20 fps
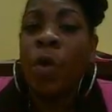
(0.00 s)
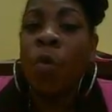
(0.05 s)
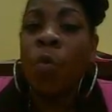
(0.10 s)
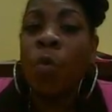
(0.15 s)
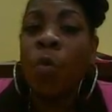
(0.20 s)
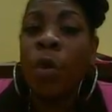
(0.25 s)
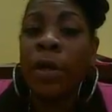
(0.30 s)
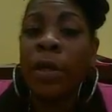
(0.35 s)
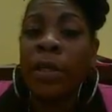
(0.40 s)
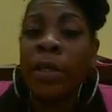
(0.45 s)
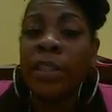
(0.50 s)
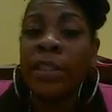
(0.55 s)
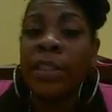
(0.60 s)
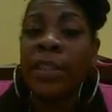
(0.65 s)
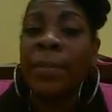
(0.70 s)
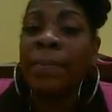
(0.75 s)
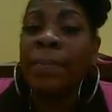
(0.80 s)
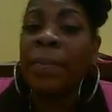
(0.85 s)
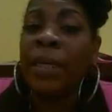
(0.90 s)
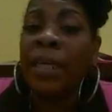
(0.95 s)
What is
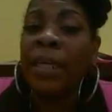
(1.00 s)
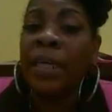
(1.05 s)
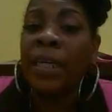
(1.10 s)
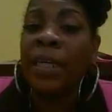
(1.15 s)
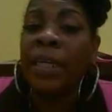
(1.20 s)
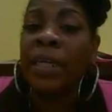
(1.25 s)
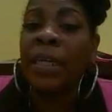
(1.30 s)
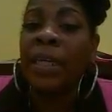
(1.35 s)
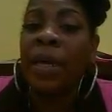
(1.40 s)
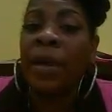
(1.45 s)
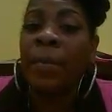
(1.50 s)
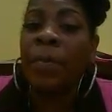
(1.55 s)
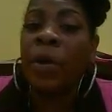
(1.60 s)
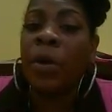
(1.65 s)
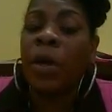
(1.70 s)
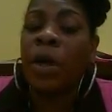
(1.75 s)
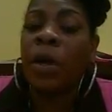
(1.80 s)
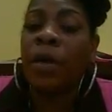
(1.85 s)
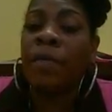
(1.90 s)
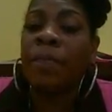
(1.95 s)
the mean
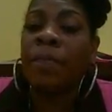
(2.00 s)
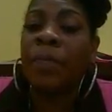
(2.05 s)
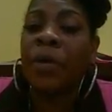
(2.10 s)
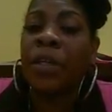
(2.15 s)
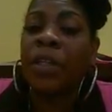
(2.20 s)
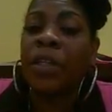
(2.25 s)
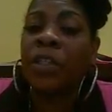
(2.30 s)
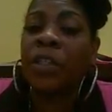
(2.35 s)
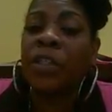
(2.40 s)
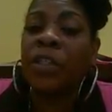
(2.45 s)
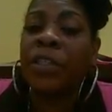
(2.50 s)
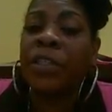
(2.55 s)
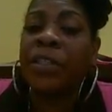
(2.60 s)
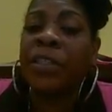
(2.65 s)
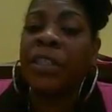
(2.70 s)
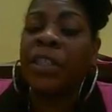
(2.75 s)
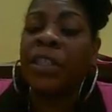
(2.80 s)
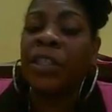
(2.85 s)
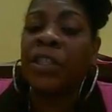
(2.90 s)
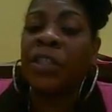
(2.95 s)
number of brothers and
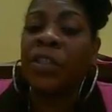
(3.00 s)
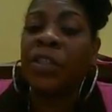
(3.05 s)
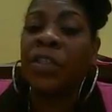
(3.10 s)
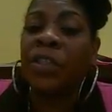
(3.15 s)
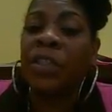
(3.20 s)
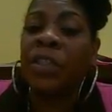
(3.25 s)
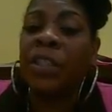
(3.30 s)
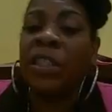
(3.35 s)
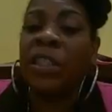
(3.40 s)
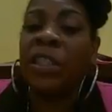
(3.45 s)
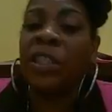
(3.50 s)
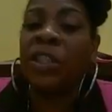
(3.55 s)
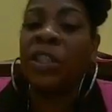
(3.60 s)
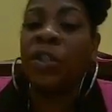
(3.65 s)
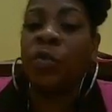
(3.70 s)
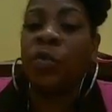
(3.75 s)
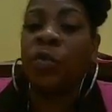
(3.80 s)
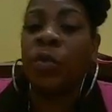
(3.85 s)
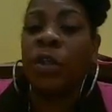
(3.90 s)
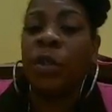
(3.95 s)
sisters
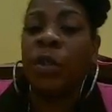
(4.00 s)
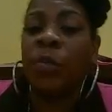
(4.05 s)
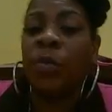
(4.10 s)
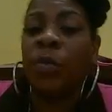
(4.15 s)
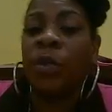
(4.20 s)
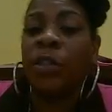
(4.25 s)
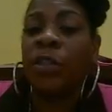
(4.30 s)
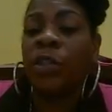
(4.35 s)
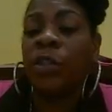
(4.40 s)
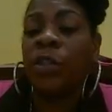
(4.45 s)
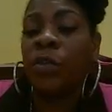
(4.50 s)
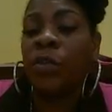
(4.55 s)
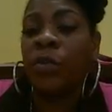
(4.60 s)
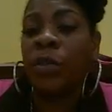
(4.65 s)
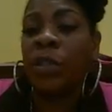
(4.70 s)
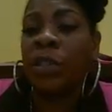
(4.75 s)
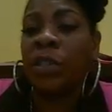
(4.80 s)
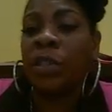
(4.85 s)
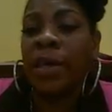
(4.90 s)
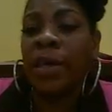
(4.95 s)
these 21
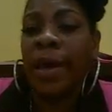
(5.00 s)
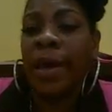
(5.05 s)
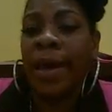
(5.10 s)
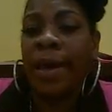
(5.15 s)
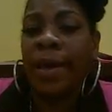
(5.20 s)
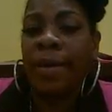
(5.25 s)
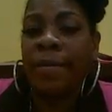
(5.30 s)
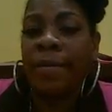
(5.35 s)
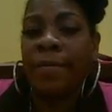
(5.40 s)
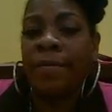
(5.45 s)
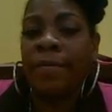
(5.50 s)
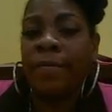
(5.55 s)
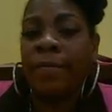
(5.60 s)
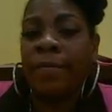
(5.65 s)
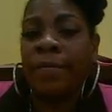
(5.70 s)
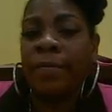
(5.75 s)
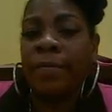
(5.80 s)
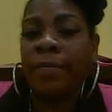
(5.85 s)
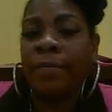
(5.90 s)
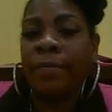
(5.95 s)
students
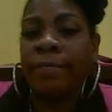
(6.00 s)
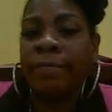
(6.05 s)
have?